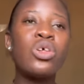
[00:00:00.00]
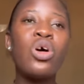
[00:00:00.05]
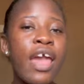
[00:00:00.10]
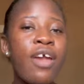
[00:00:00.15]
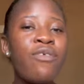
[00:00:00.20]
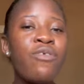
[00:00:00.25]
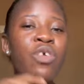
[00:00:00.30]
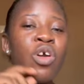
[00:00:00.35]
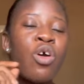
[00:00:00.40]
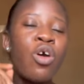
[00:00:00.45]
If
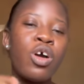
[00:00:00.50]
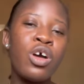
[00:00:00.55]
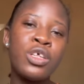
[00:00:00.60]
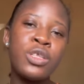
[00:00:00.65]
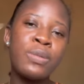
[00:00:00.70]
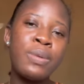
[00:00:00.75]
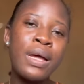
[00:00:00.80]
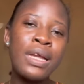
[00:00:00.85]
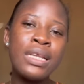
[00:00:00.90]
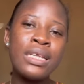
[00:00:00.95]
your
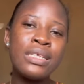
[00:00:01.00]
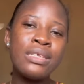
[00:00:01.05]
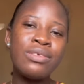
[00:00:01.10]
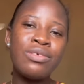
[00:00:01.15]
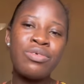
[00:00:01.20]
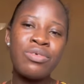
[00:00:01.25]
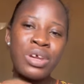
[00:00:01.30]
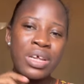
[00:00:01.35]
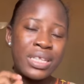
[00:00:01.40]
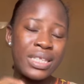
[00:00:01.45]
husband is
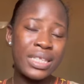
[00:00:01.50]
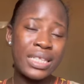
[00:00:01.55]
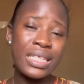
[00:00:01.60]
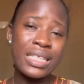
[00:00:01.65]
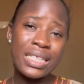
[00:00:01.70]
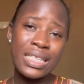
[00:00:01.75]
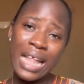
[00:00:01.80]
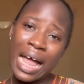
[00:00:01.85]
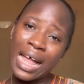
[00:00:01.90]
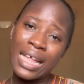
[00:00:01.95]

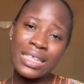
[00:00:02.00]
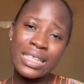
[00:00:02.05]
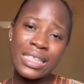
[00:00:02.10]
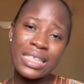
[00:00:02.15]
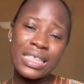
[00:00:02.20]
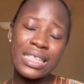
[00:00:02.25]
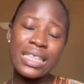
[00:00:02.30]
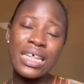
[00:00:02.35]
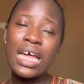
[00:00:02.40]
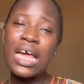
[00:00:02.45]
resistant,
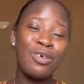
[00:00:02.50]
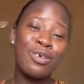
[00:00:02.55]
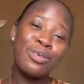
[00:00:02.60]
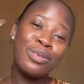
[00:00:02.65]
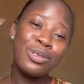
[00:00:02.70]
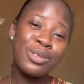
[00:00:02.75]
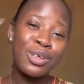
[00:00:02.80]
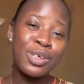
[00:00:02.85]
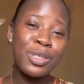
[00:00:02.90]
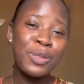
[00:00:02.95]

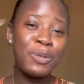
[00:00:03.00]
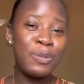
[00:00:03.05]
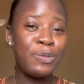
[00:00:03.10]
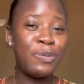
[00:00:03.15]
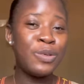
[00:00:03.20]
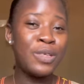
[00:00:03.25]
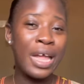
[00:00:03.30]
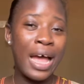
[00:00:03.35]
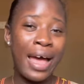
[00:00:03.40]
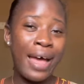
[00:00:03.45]
because those
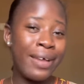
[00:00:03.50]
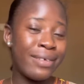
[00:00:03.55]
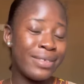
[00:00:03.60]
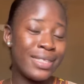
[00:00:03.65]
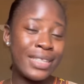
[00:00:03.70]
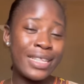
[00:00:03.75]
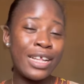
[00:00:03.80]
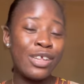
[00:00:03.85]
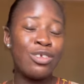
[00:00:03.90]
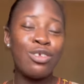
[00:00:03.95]
people that have
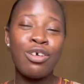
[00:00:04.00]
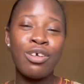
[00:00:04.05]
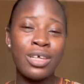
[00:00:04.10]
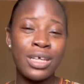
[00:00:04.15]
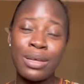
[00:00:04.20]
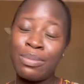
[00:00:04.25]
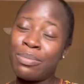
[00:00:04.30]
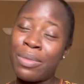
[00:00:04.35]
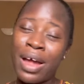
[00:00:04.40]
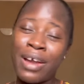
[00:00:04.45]
stayed long
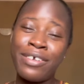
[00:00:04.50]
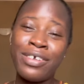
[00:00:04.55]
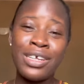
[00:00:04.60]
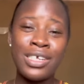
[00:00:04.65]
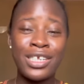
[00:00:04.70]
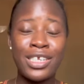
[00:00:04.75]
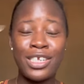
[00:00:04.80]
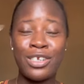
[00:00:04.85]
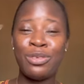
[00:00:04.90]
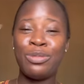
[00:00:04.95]
in
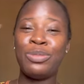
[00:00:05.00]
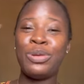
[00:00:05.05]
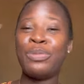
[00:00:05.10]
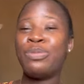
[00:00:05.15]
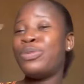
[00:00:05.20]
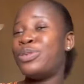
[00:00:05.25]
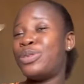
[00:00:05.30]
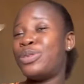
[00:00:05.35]
marriage, they'll be able